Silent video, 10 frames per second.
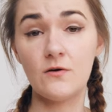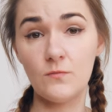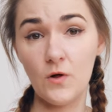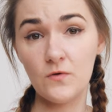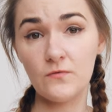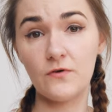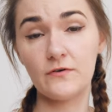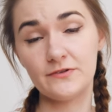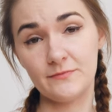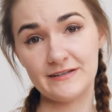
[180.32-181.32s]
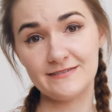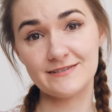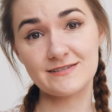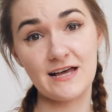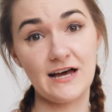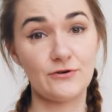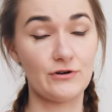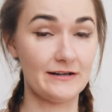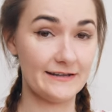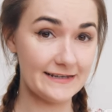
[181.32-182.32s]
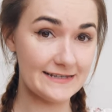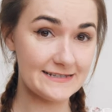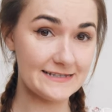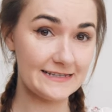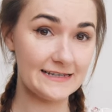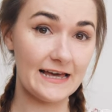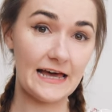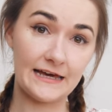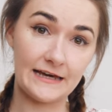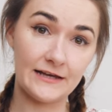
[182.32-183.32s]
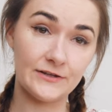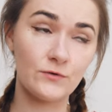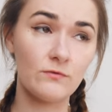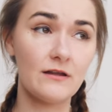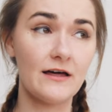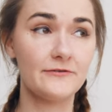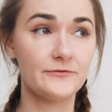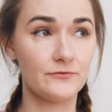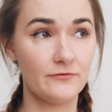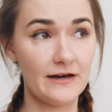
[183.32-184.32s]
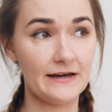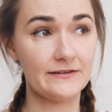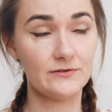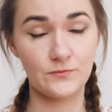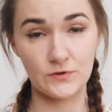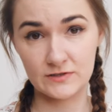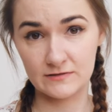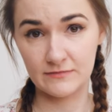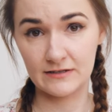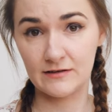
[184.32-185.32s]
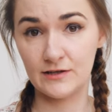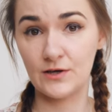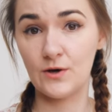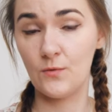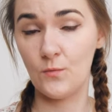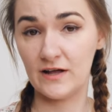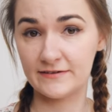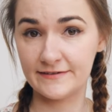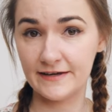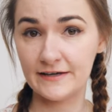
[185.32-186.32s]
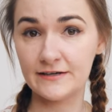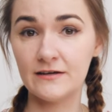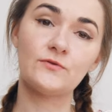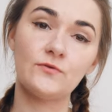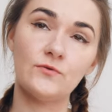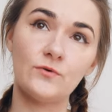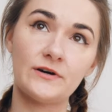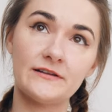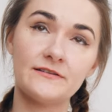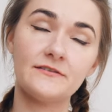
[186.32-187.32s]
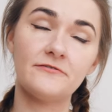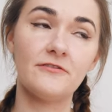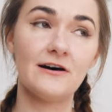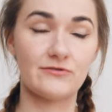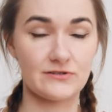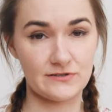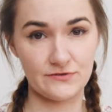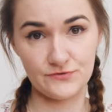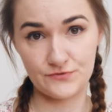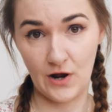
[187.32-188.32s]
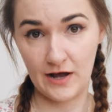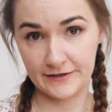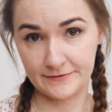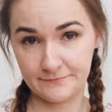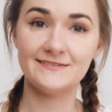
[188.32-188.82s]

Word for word: Both of the methods are really easy and you will have to wait approximately one day to get the flowers dry.